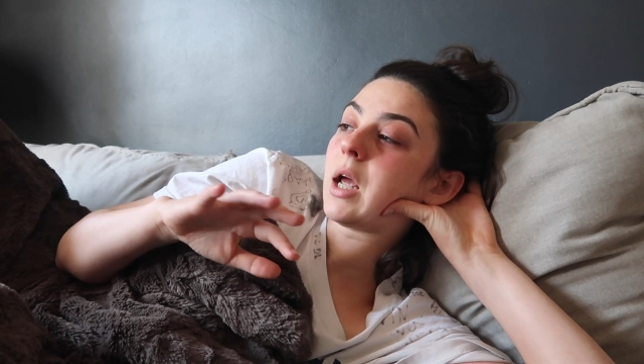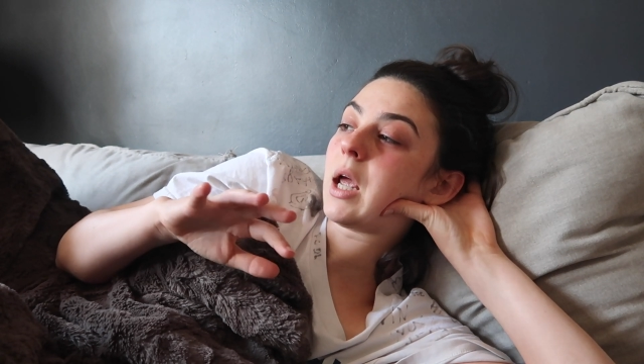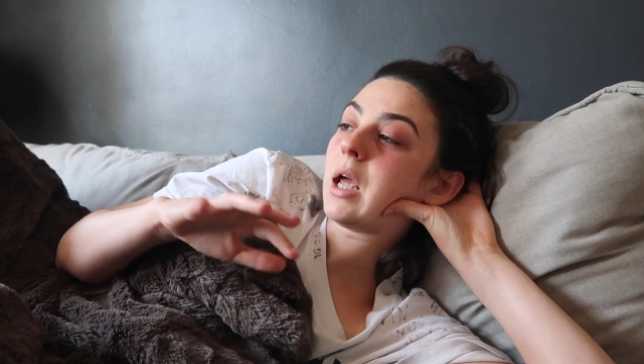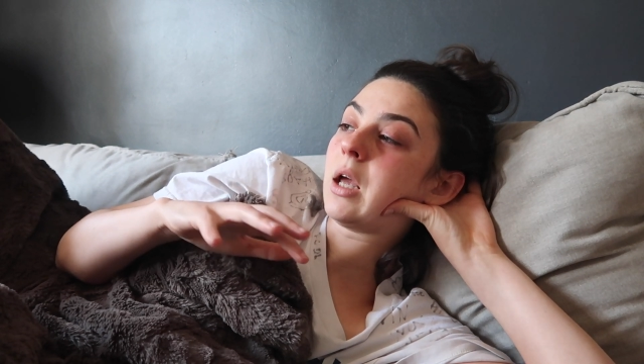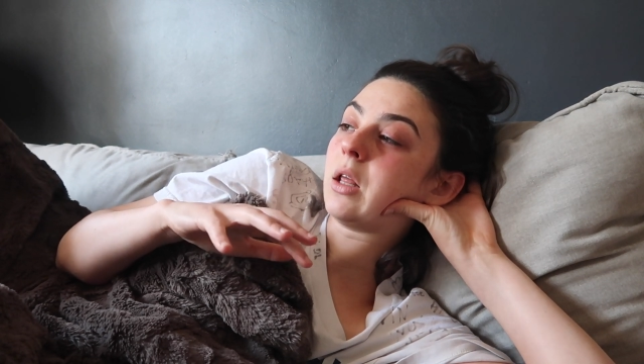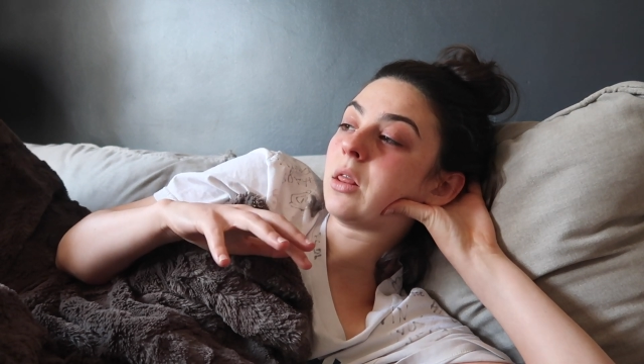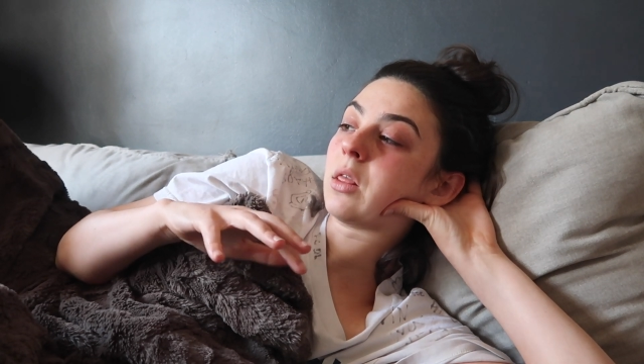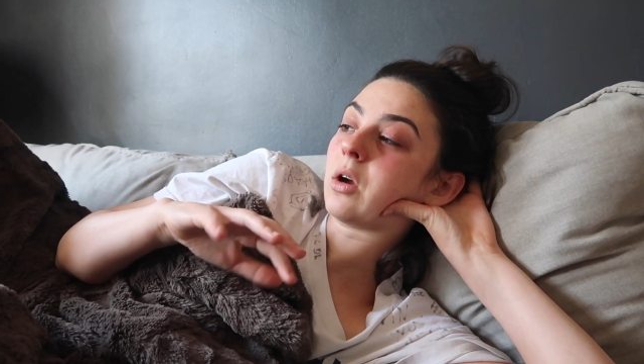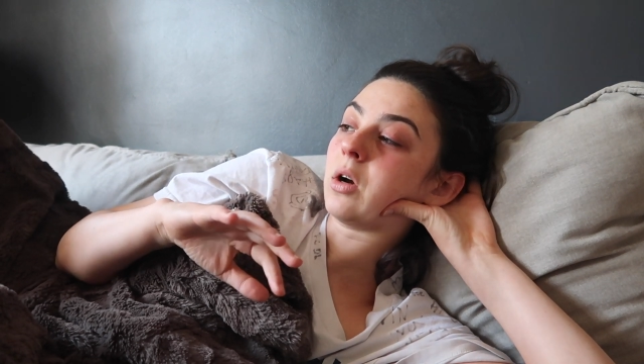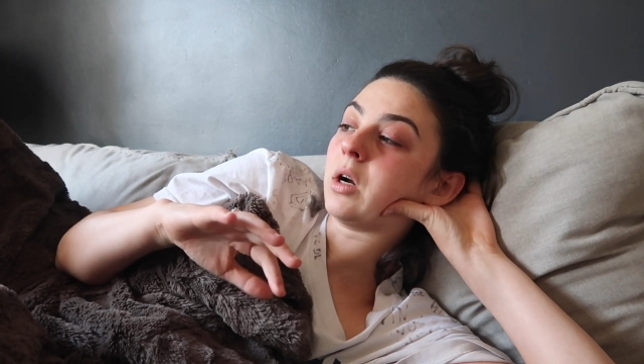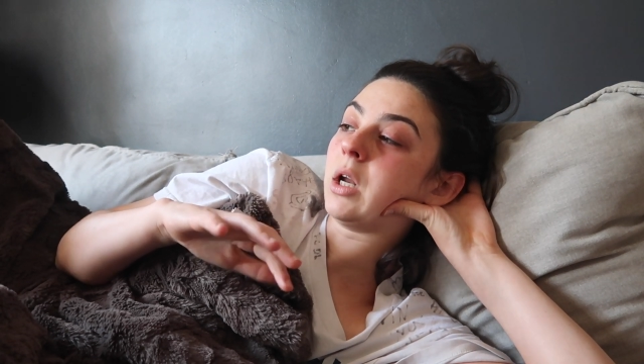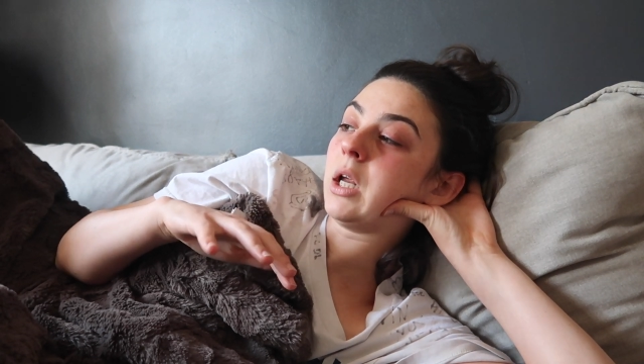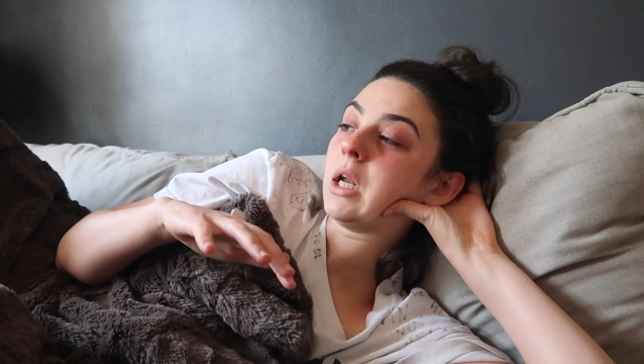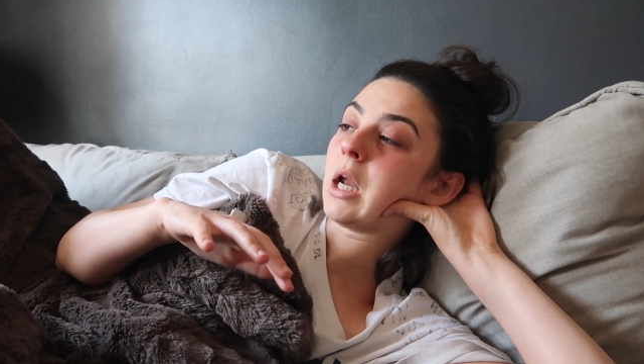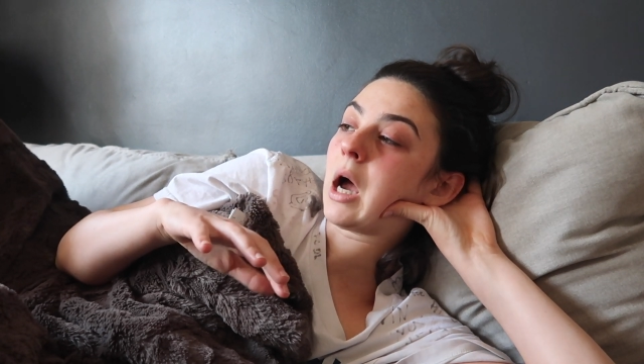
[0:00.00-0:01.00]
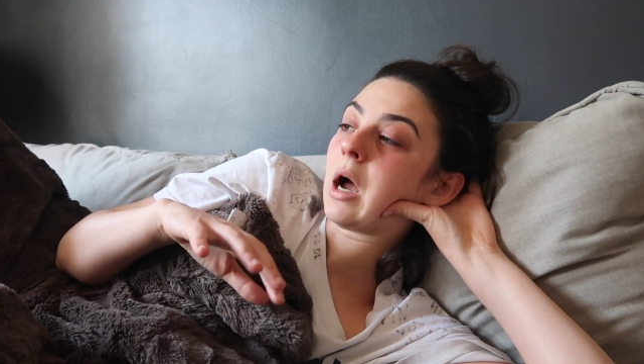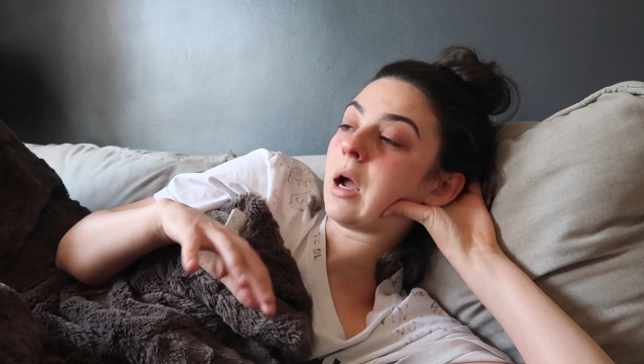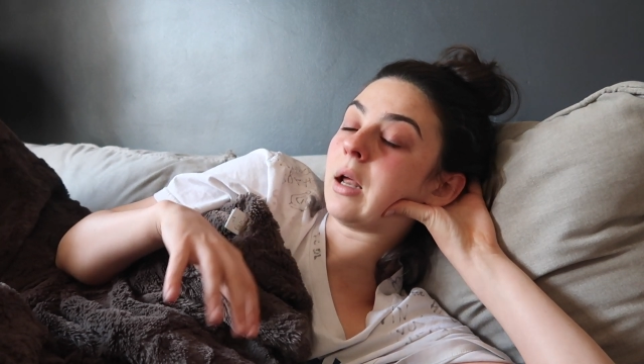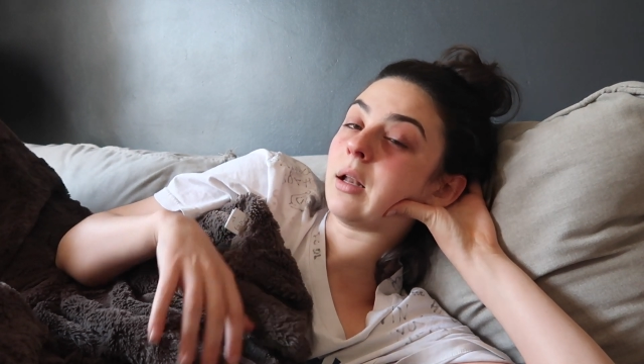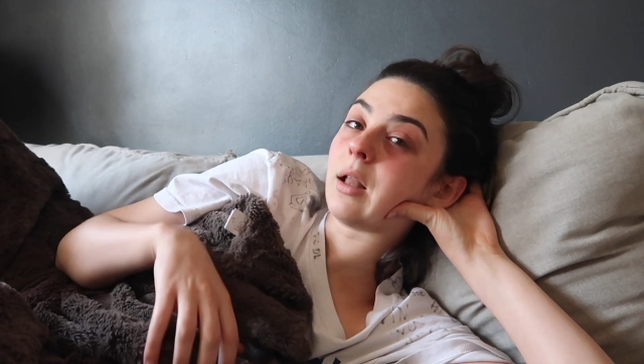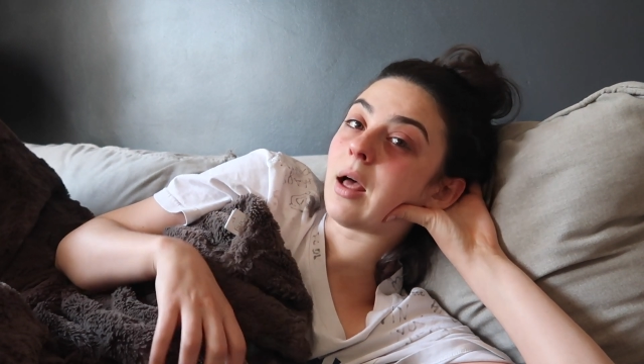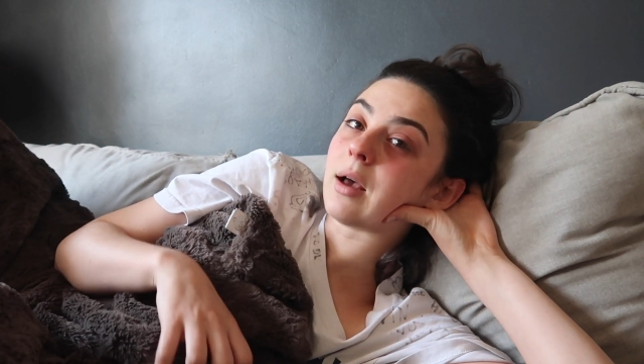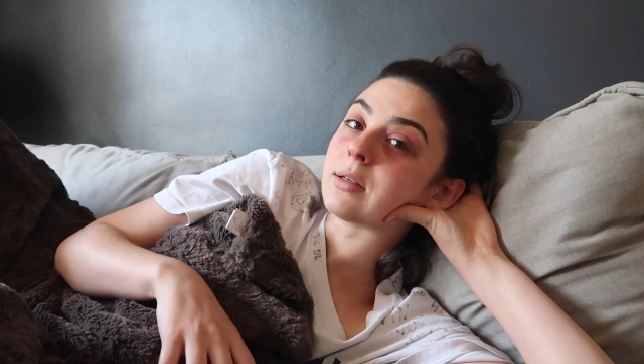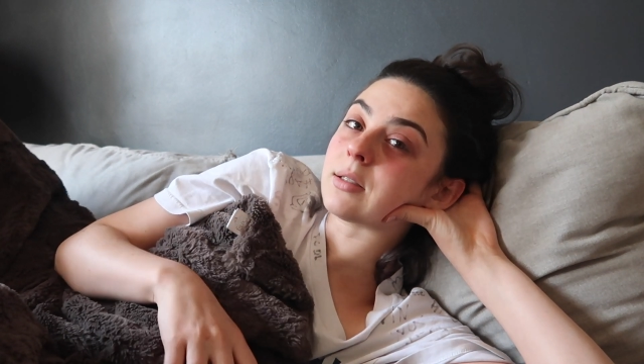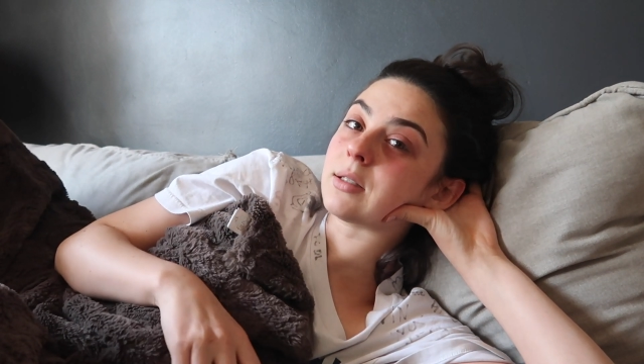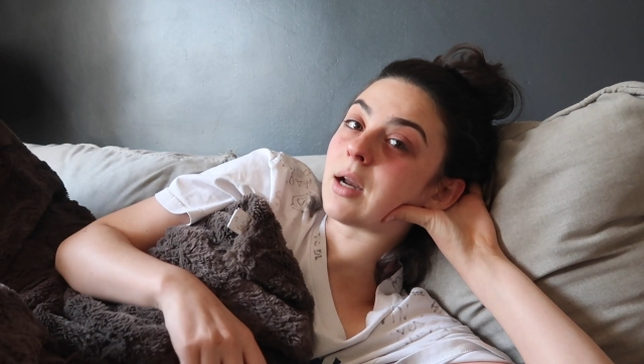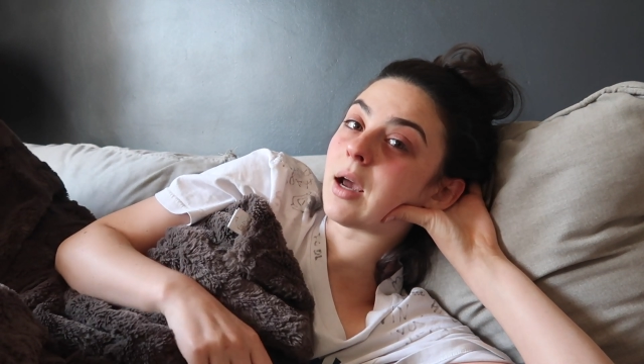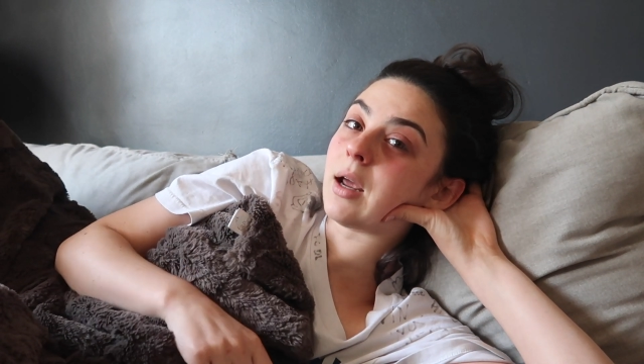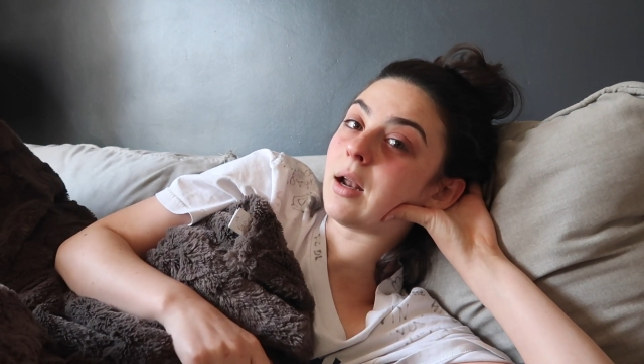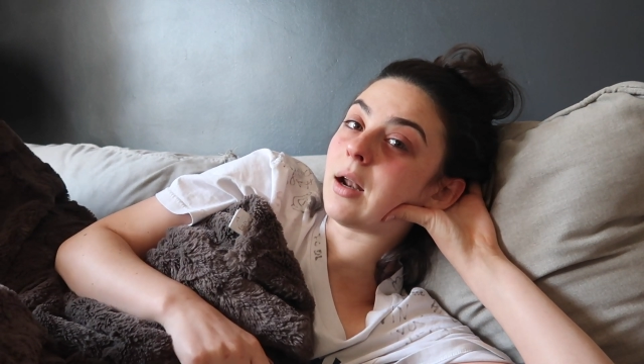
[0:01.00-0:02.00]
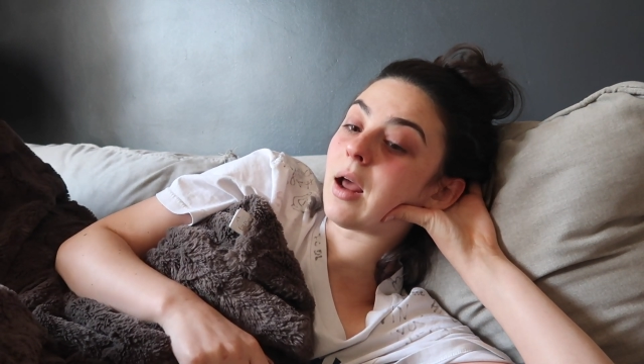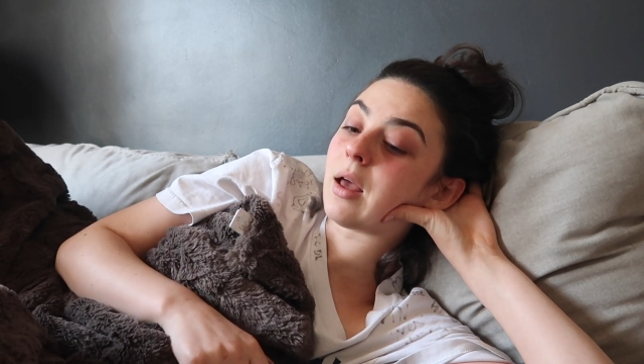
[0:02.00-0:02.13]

8:39 last night,